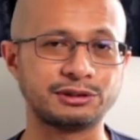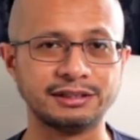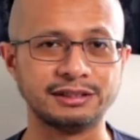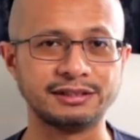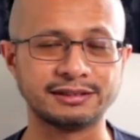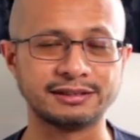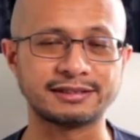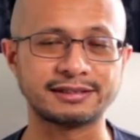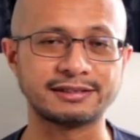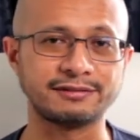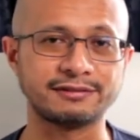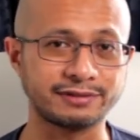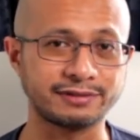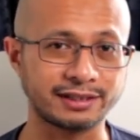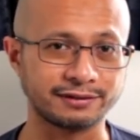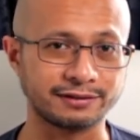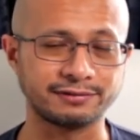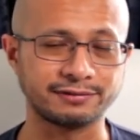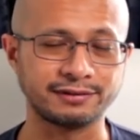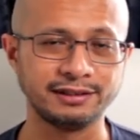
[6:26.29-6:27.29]

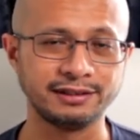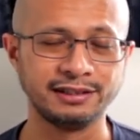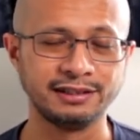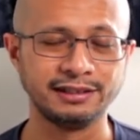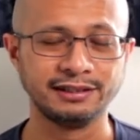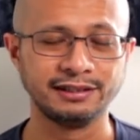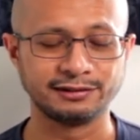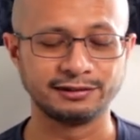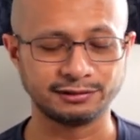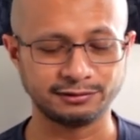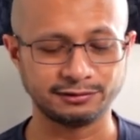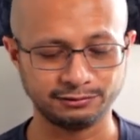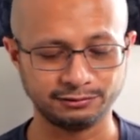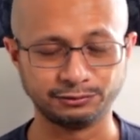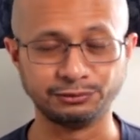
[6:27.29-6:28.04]
365? So